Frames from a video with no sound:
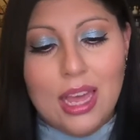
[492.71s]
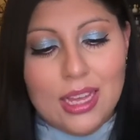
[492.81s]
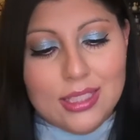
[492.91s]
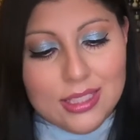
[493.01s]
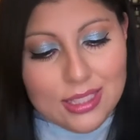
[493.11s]

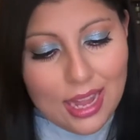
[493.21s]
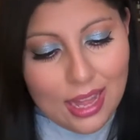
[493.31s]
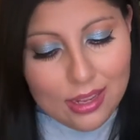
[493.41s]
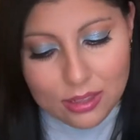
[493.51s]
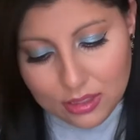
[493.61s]
It's
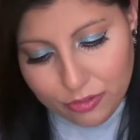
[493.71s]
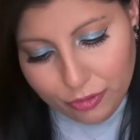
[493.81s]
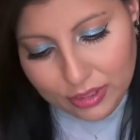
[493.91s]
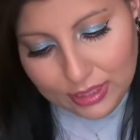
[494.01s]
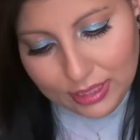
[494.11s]
not
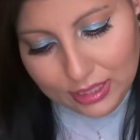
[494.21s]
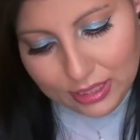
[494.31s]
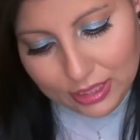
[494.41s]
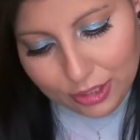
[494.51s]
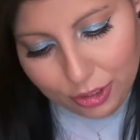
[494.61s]
really
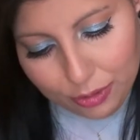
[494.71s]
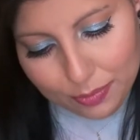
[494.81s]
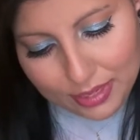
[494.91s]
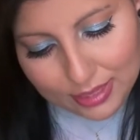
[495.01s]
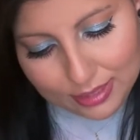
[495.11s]
glitter
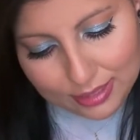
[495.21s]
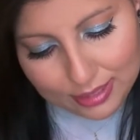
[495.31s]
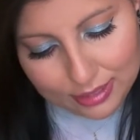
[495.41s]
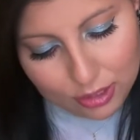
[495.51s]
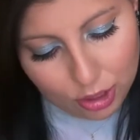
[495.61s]
because it
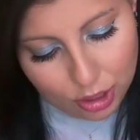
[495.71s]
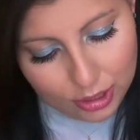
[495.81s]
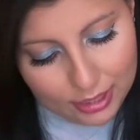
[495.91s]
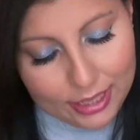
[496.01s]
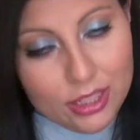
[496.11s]
doesn't
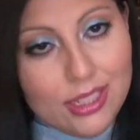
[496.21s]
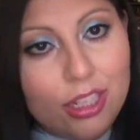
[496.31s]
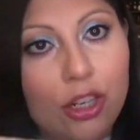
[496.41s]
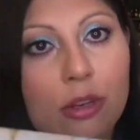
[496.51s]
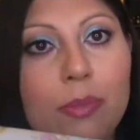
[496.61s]
look like
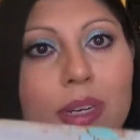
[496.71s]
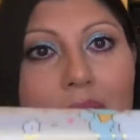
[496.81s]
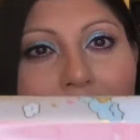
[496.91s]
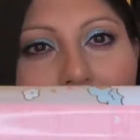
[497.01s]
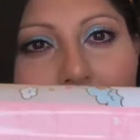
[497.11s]
glitter, but it
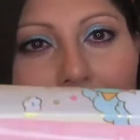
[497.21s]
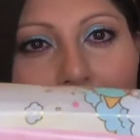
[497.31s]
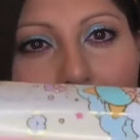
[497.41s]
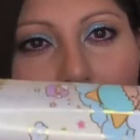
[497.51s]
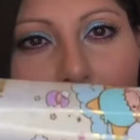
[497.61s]
has like
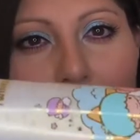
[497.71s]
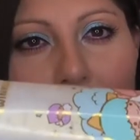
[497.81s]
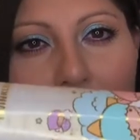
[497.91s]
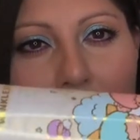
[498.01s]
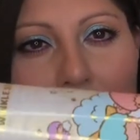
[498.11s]
that
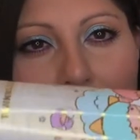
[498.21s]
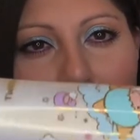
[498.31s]
fine,